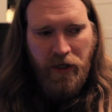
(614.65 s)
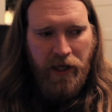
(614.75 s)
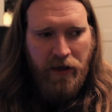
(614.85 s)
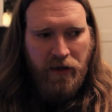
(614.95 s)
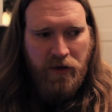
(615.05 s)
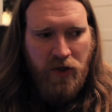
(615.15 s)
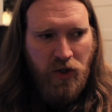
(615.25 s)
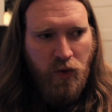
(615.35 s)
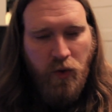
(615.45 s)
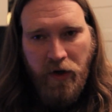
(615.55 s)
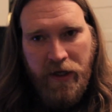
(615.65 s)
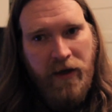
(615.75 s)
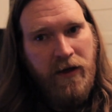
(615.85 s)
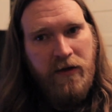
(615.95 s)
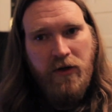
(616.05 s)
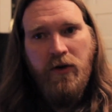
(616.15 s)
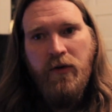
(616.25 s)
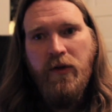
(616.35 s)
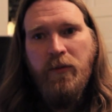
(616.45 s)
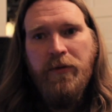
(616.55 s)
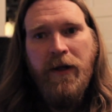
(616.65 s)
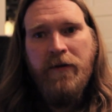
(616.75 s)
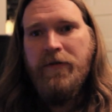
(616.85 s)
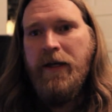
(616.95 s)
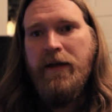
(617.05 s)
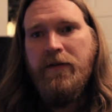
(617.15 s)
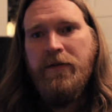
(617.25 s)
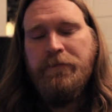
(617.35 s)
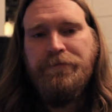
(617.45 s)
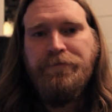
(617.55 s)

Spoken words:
and you will get your own little plot of land.